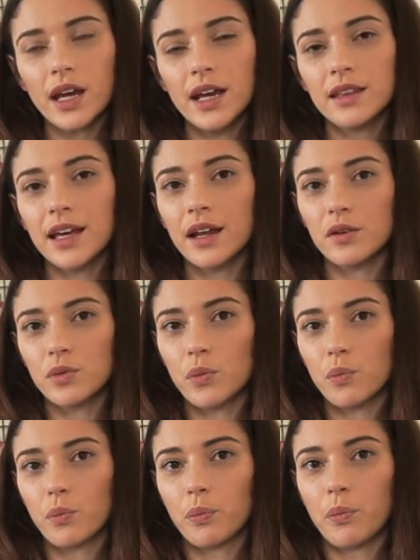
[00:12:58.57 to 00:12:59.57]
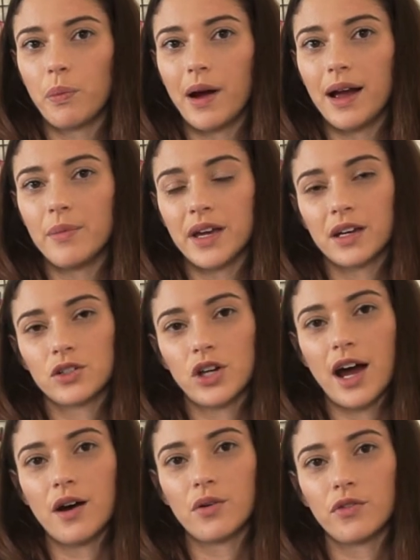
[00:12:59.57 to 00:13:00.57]
and that by being a
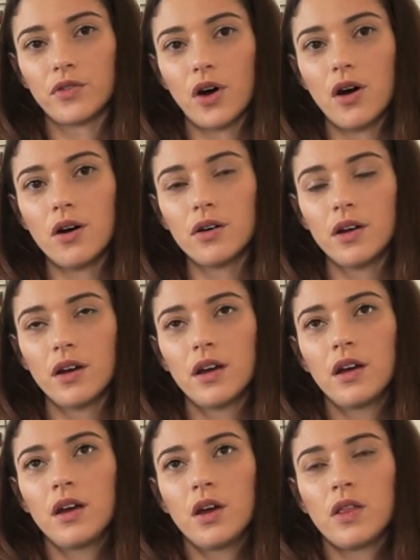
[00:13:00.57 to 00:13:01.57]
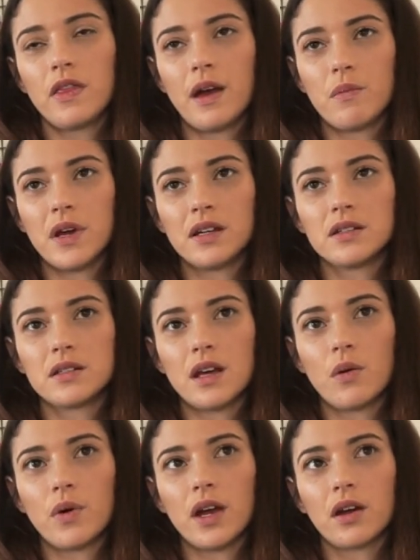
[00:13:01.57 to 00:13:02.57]
child of god that means
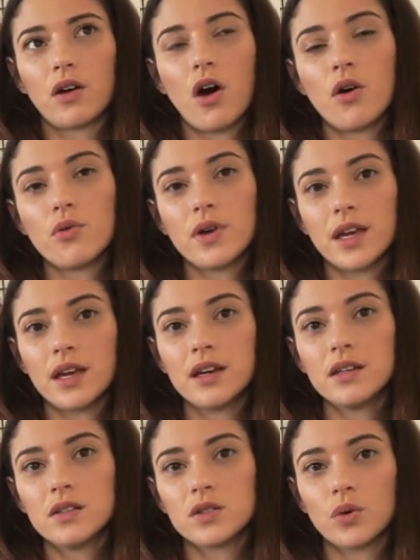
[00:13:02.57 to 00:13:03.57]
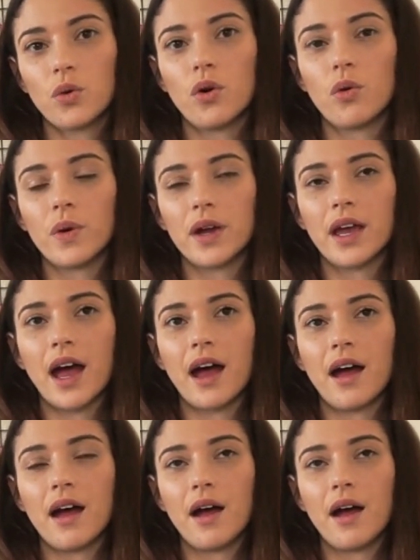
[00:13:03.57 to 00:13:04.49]
that we are co-heirs or we are